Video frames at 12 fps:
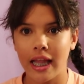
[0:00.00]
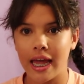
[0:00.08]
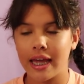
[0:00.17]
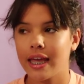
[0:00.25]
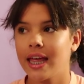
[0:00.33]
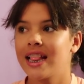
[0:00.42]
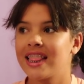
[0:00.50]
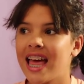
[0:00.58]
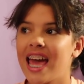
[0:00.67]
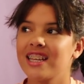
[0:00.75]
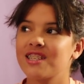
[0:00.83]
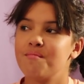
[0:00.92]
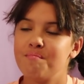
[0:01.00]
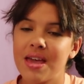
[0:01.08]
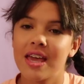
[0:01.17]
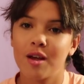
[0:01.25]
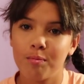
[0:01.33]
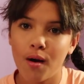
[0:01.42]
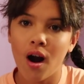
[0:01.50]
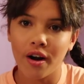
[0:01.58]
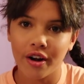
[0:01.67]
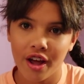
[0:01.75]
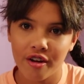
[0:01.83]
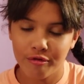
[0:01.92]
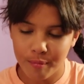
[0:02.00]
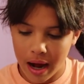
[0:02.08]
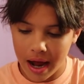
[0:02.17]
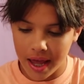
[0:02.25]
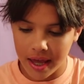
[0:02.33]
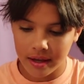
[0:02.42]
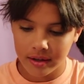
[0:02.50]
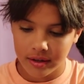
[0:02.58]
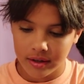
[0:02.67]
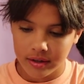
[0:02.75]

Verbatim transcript: Like, that is a big part of my